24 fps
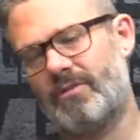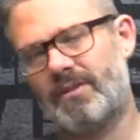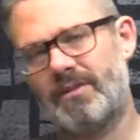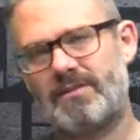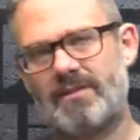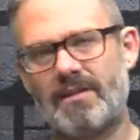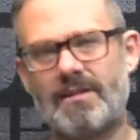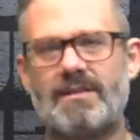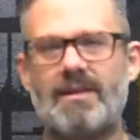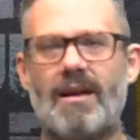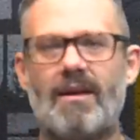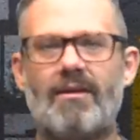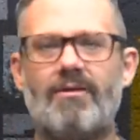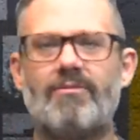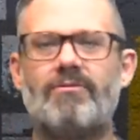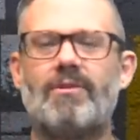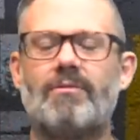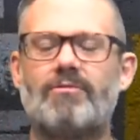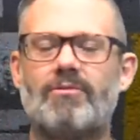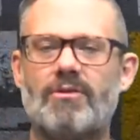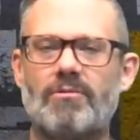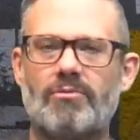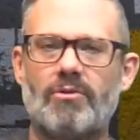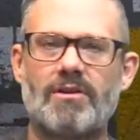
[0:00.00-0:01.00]
a sit down and
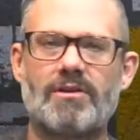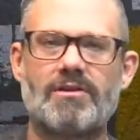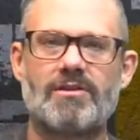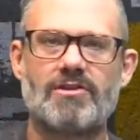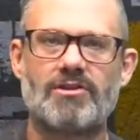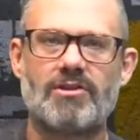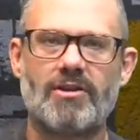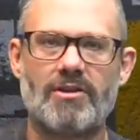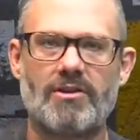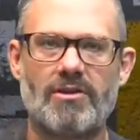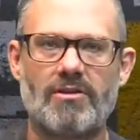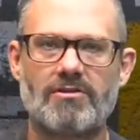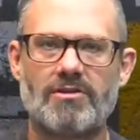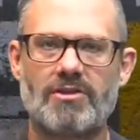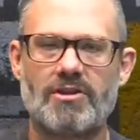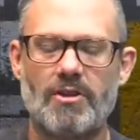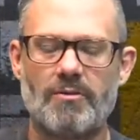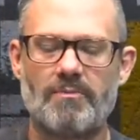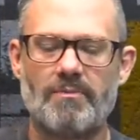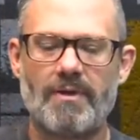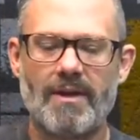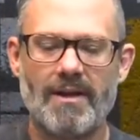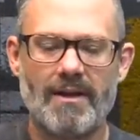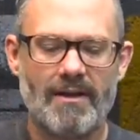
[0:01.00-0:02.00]
flip through the books and show you those two.
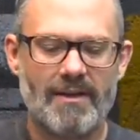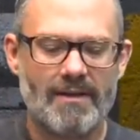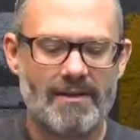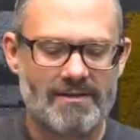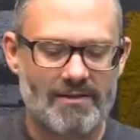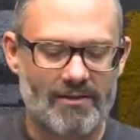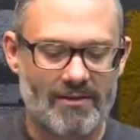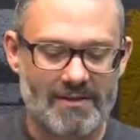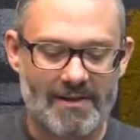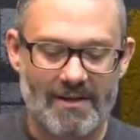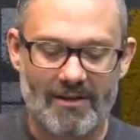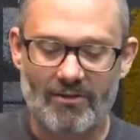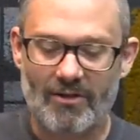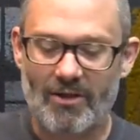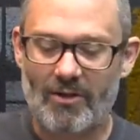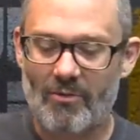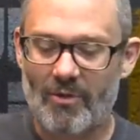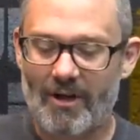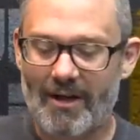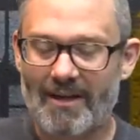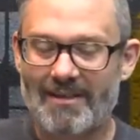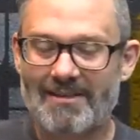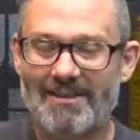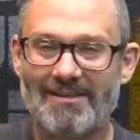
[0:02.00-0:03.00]
So let's take a look at
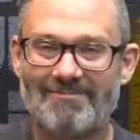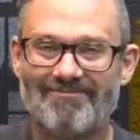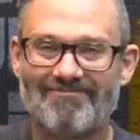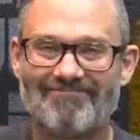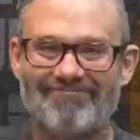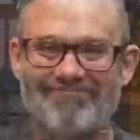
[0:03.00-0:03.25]
what I got done.